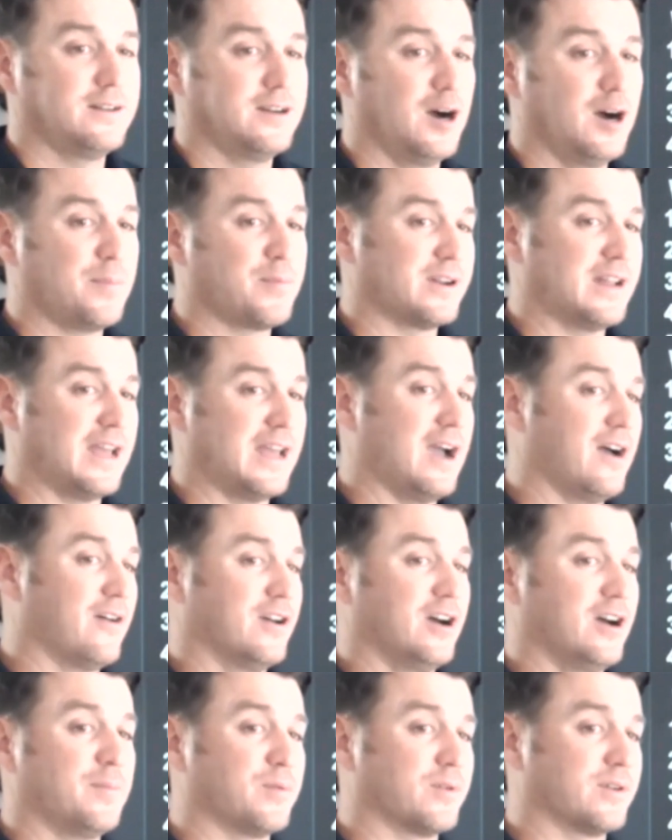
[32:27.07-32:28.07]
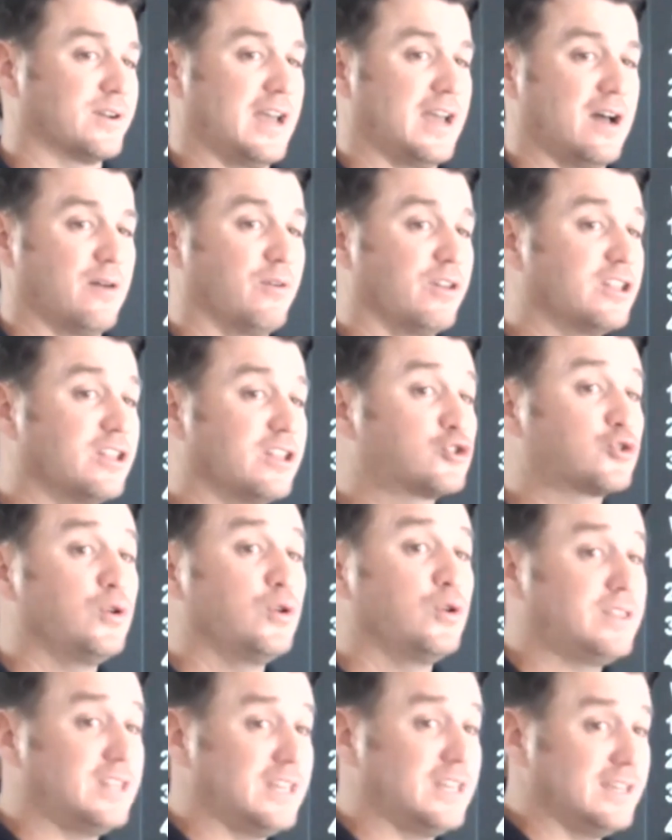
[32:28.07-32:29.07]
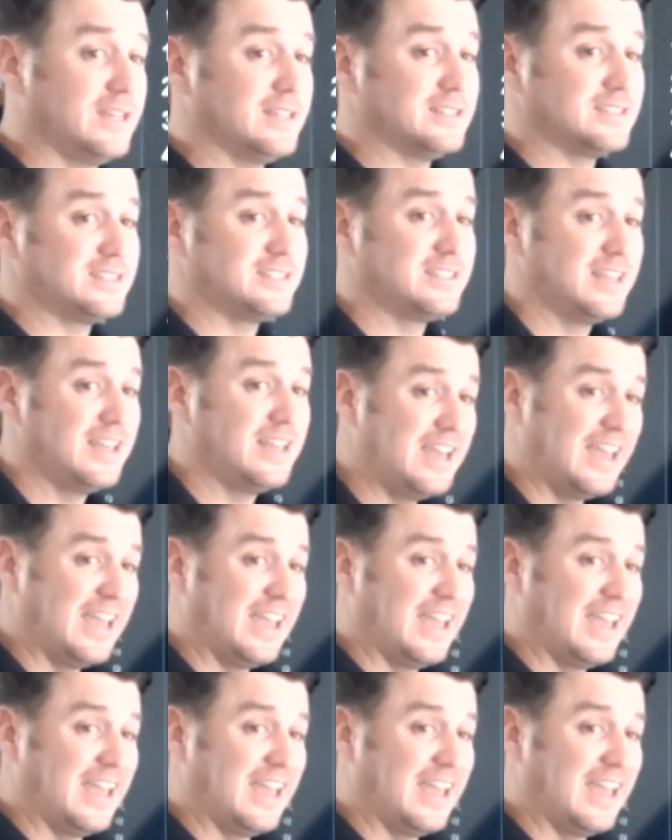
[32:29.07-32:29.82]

Up or down, up or down. Well, the truth is,